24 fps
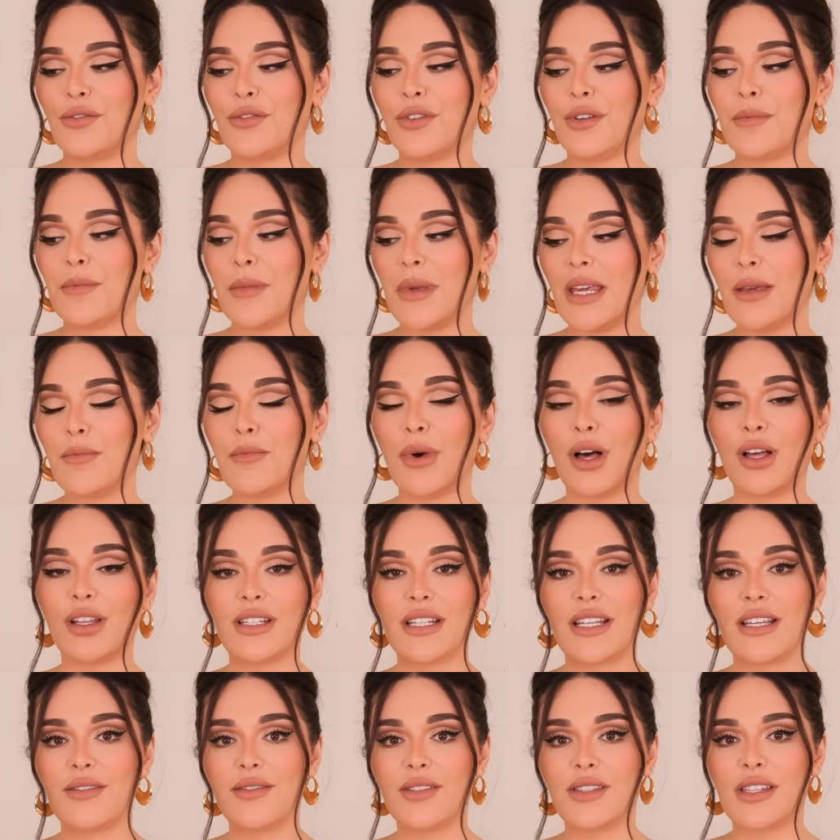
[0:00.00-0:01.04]
for me,
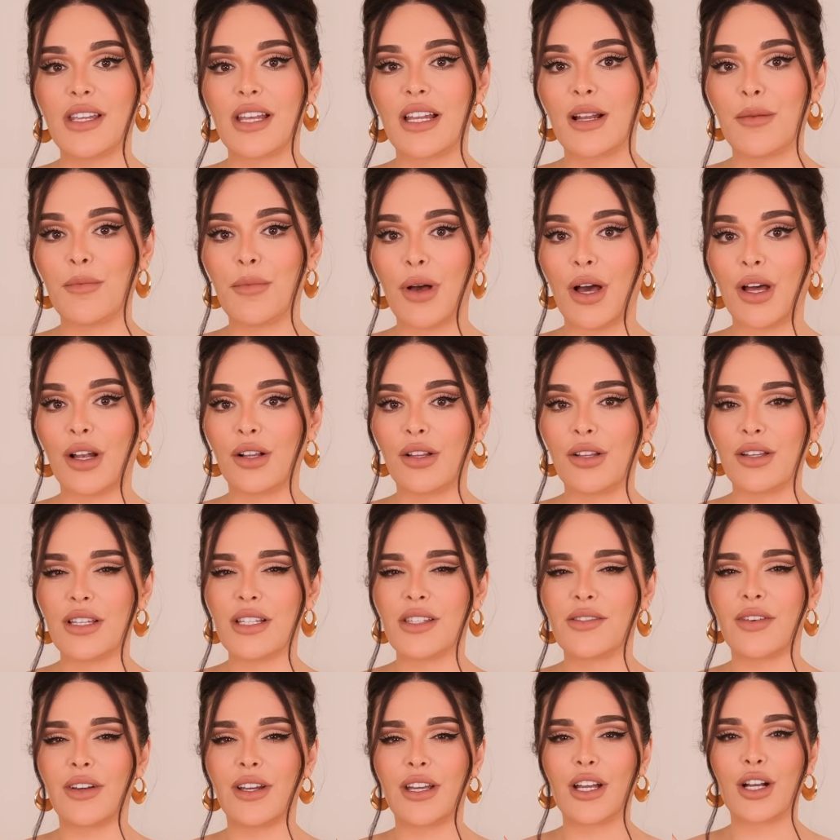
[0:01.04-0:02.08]
Maldives in a Bottle
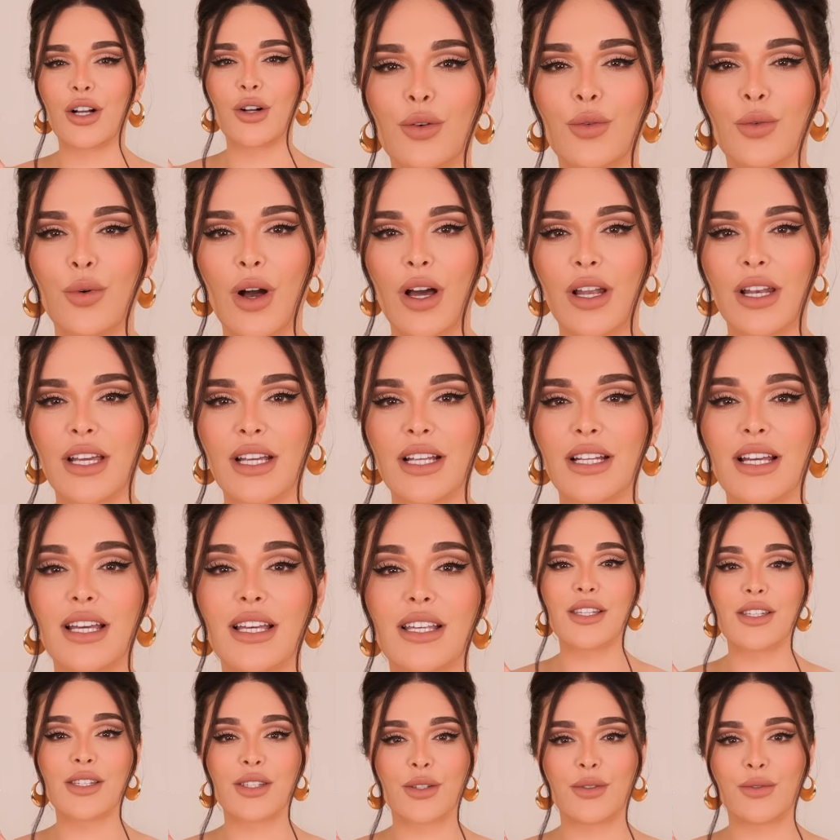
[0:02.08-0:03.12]
is very aquatic,
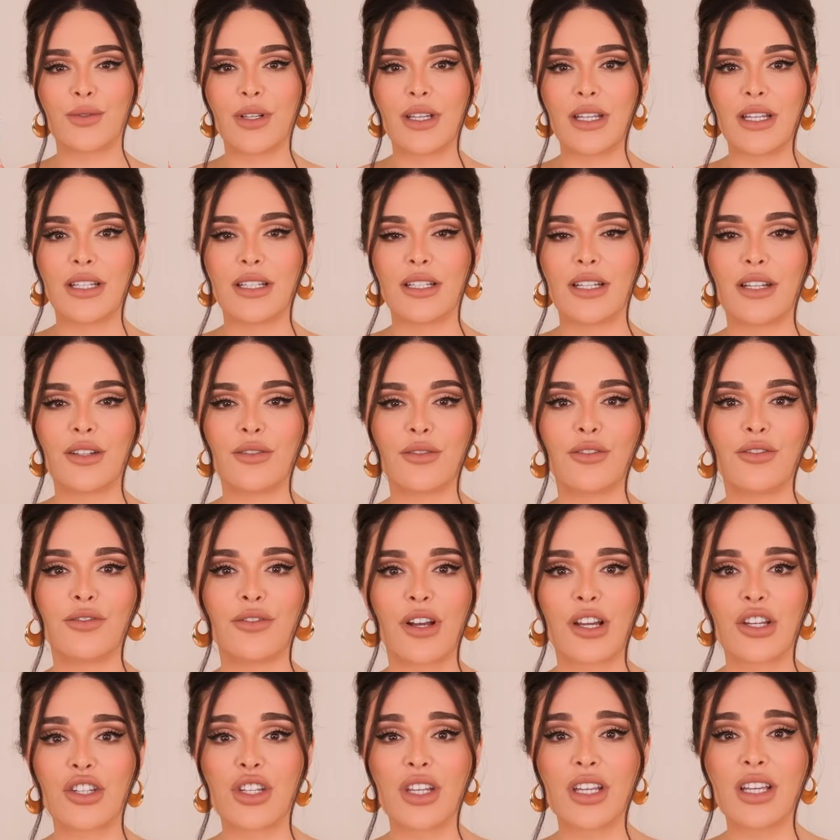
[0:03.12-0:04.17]
serene, and
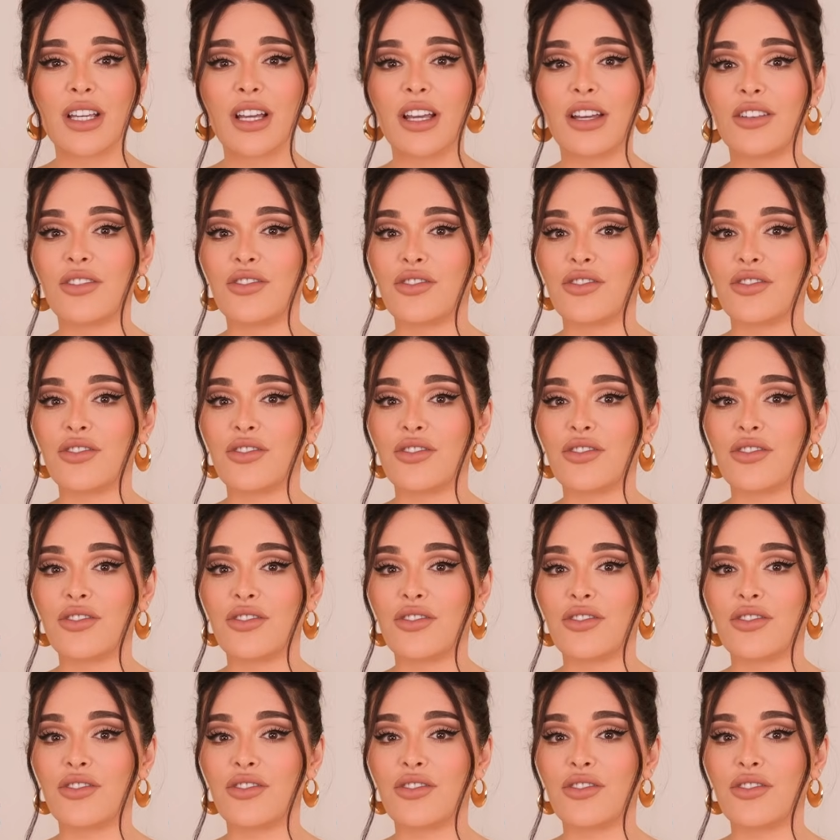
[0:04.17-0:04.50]
refreshing,